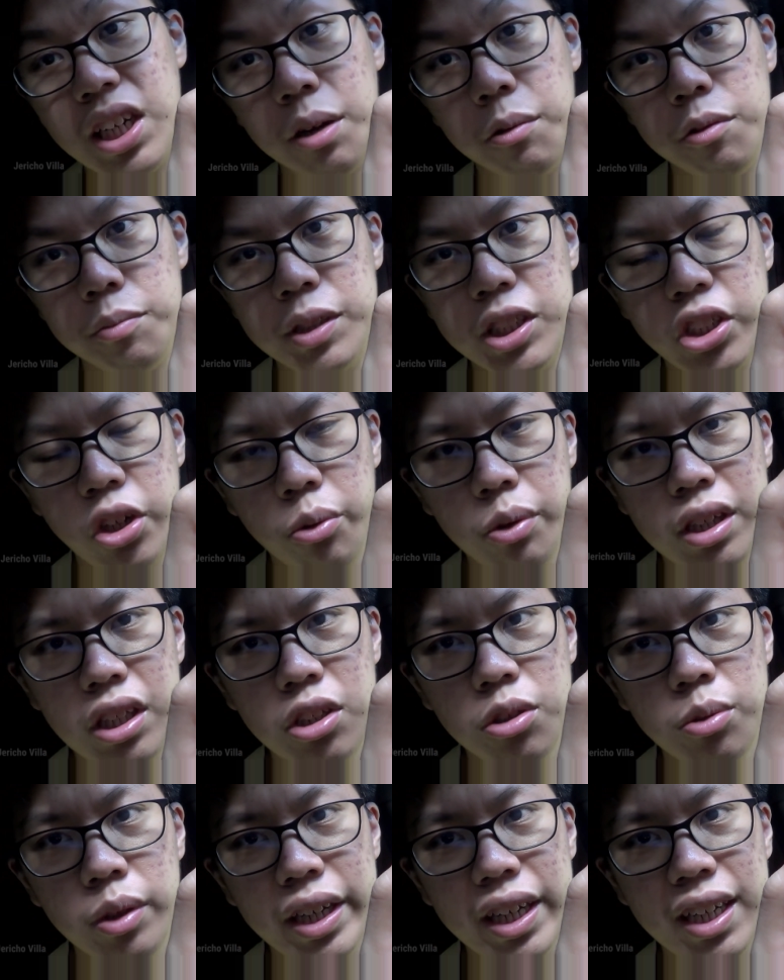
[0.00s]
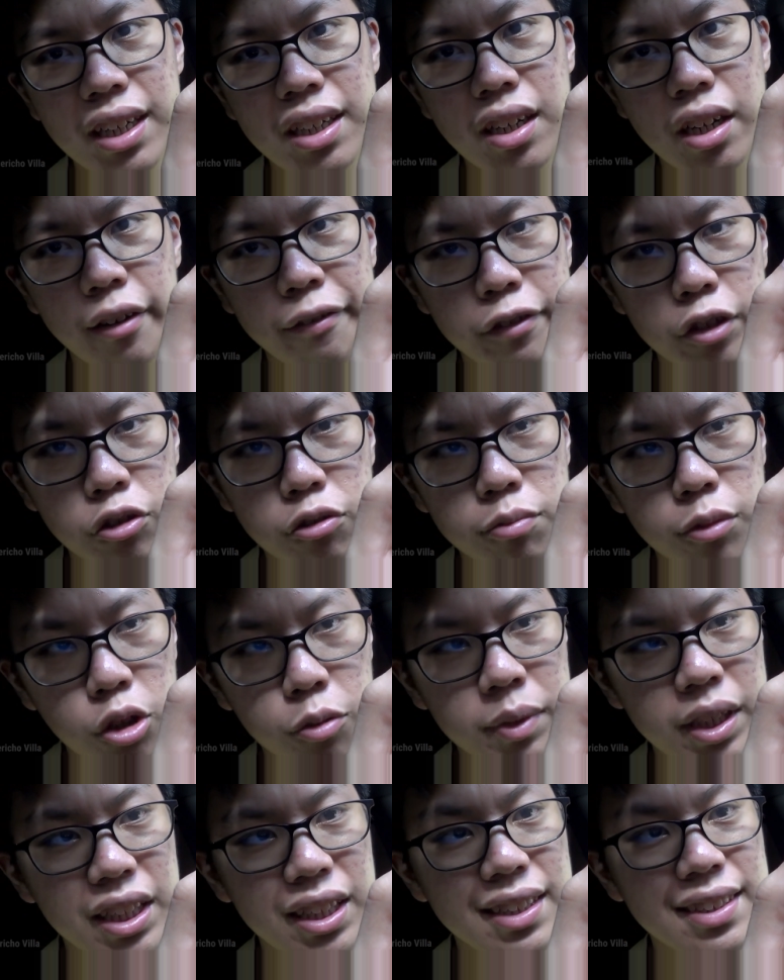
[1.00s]
I will be showing you in a few
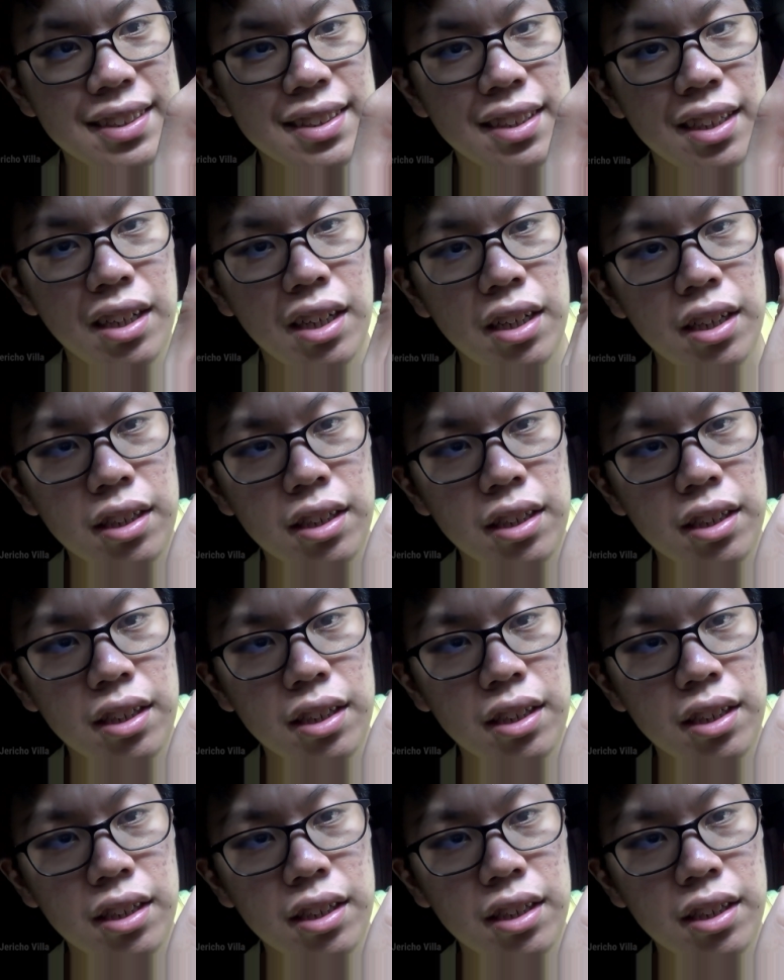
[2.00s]
moments.